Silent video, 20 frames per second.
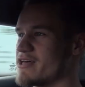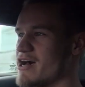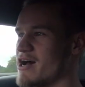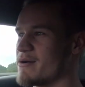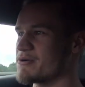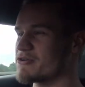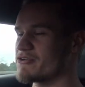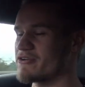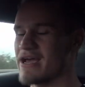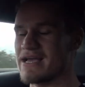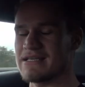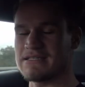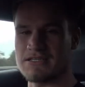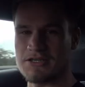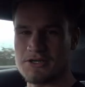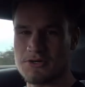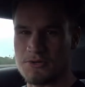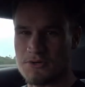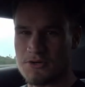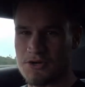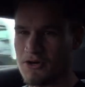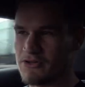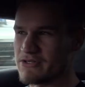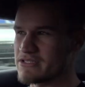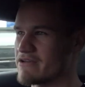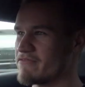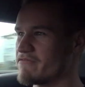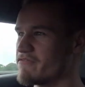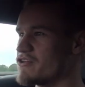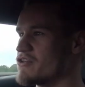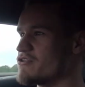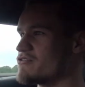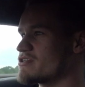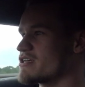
that I'm creating cool content for you